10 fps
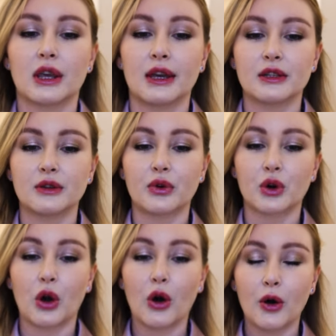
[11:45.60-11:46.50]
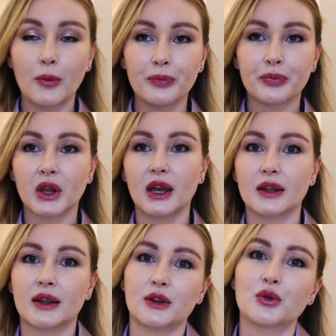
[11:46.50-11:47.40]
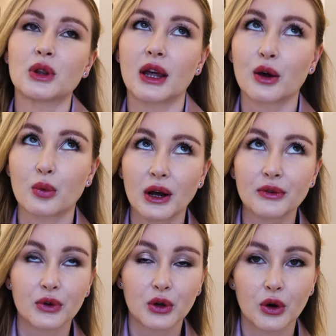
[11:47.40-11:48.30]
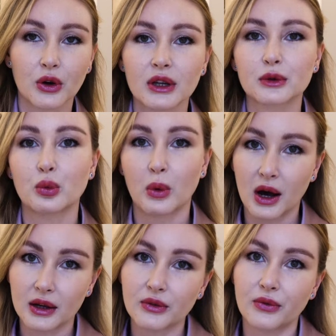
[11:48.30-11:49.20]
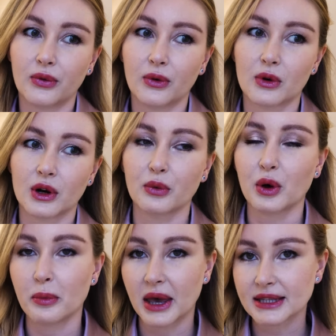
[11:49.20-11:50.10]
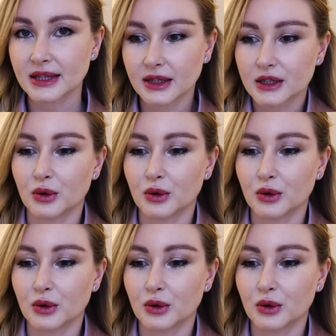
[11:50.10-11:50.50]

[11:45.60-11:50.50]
getting for her. And I took like one for her and one for our ambassador.